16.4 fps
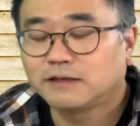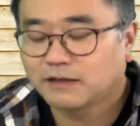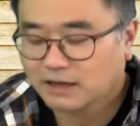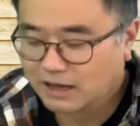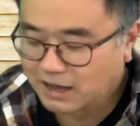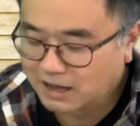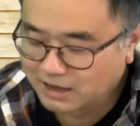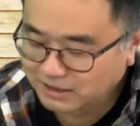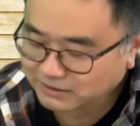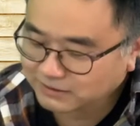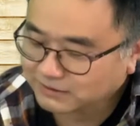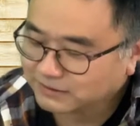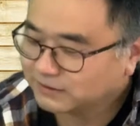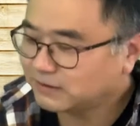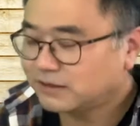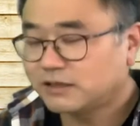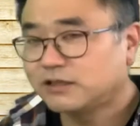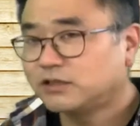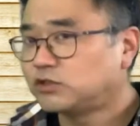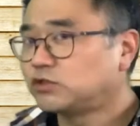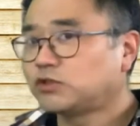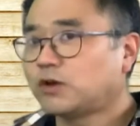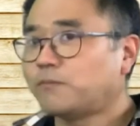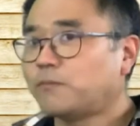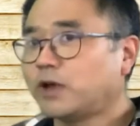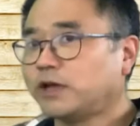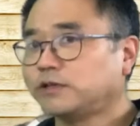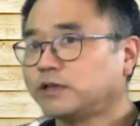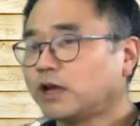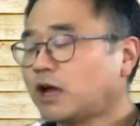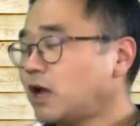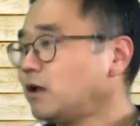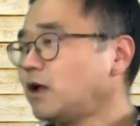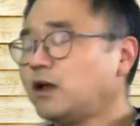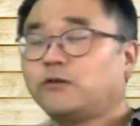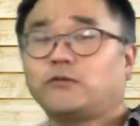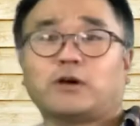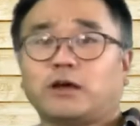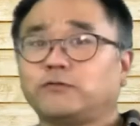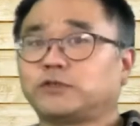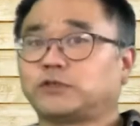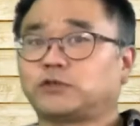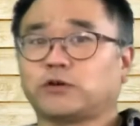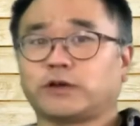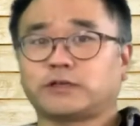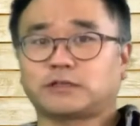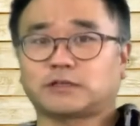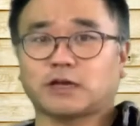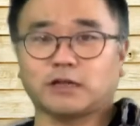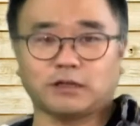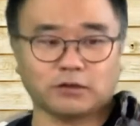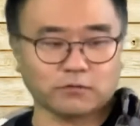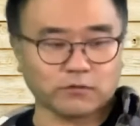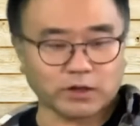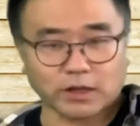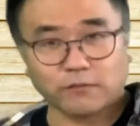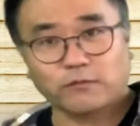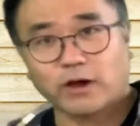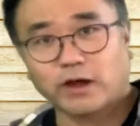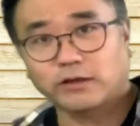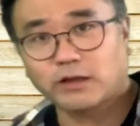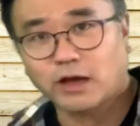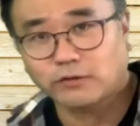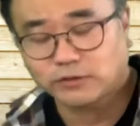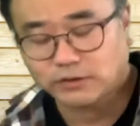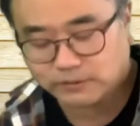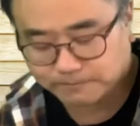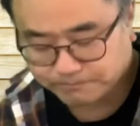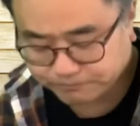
And it's so amazing. I was so excited when I find out.